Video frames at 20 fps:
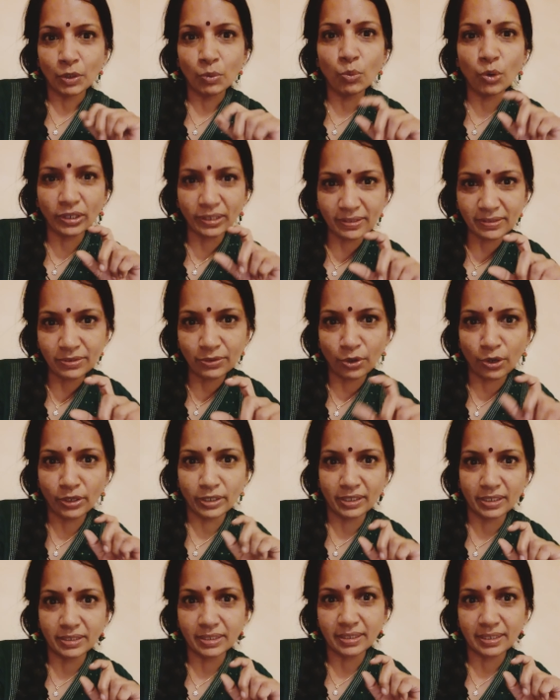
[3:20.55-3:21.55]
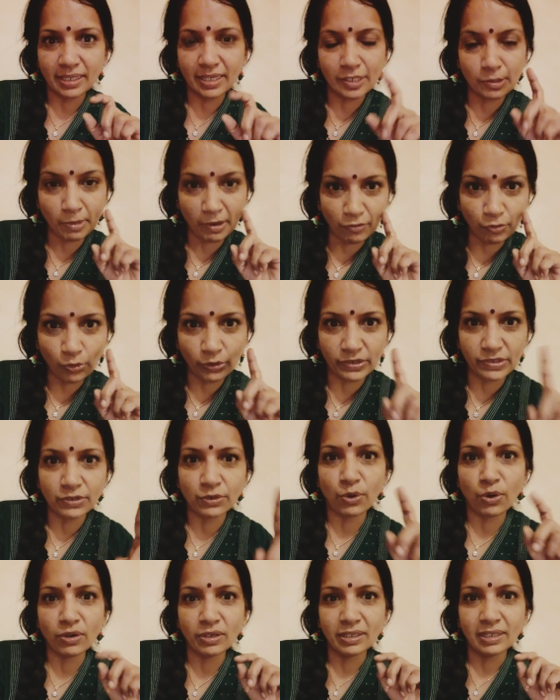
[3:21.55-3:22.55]
What is wrong in it? Is my focus
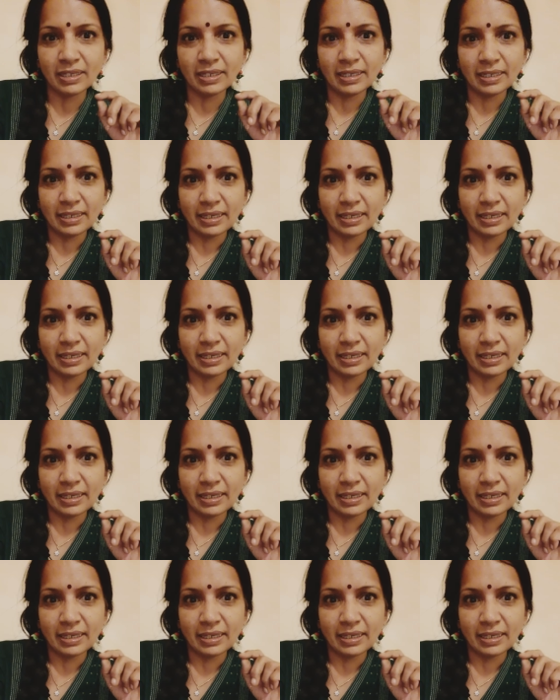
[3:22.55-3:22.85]
wrong?